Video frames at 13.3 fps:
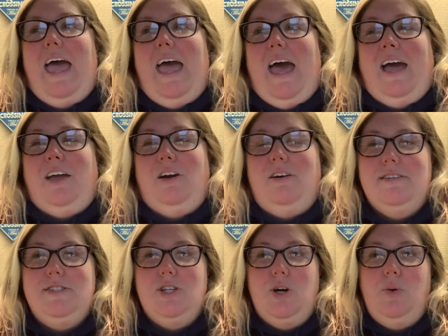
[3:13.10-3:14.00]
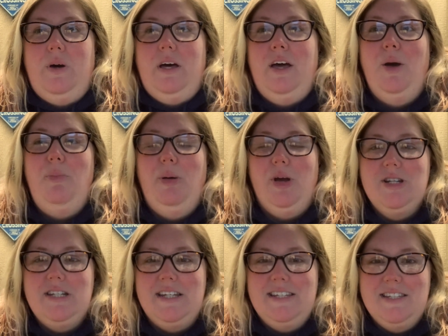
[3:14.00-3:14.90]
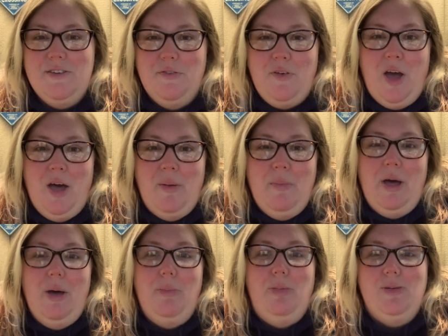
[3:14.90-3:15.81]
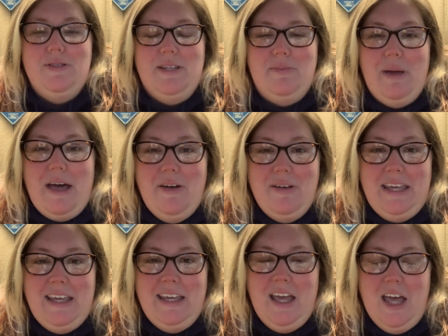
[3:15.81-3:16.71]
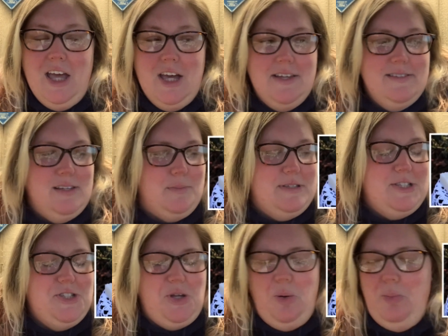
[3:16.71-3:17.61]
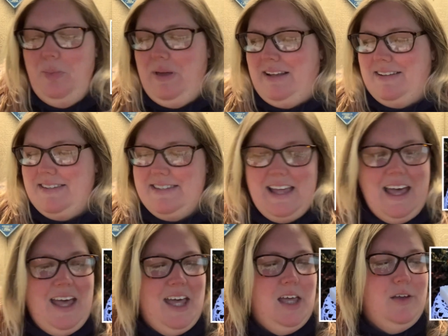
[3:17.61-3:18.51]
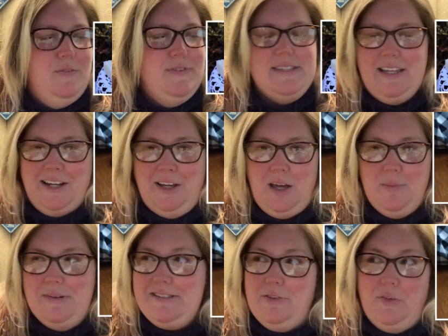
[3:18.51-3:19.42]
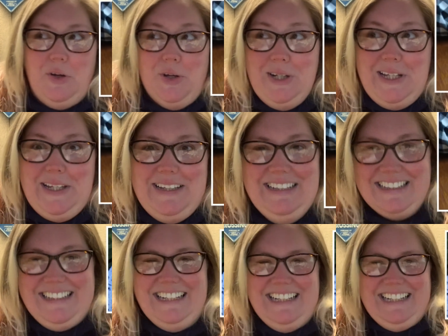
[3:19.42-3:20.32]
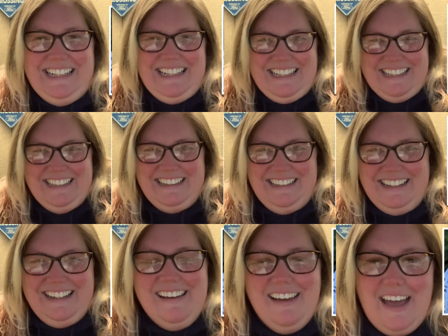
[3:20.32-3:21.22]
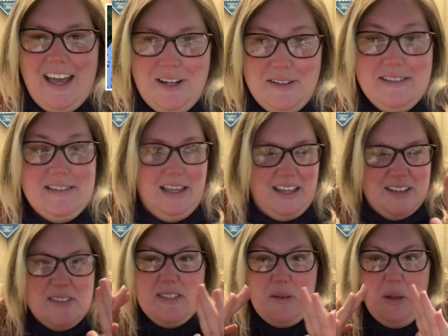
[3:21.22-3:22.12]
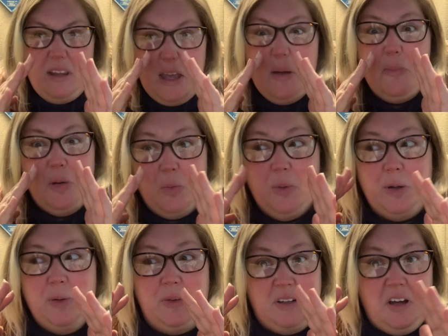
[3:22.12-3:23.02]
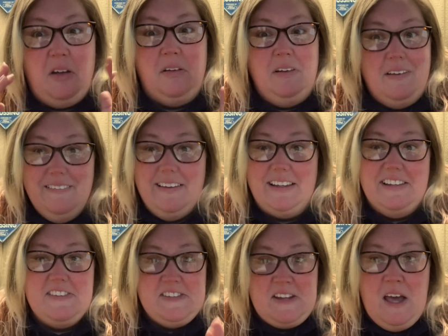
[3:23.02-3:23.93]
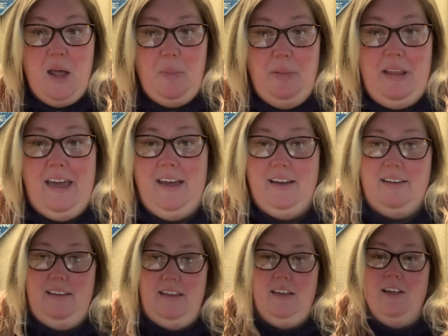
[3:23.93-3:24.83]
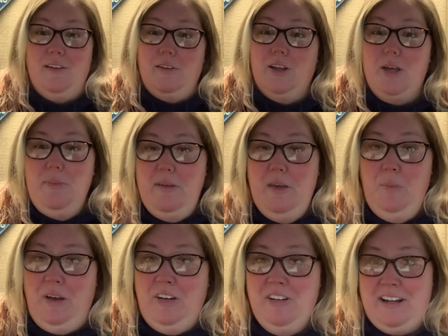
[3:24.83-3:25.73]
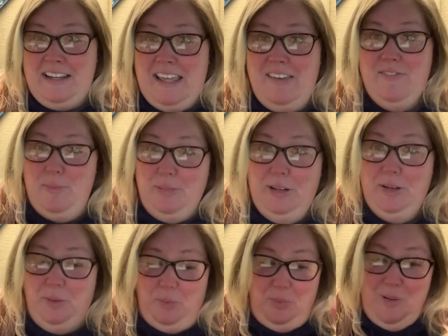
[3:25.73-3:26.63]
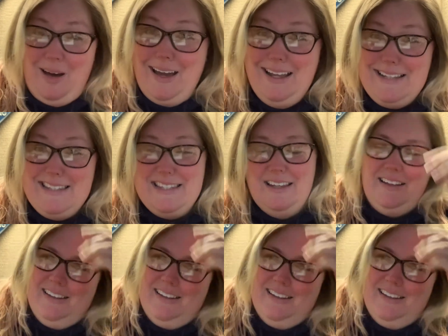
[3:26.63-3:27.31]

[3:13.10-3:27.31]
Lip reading: I also purchased from Booth and Bounty some soap and salves, and I got myself a hoodie. And it's like maroon, y'all. Like, it's not black. Like, look at me wearing a navy blue. What?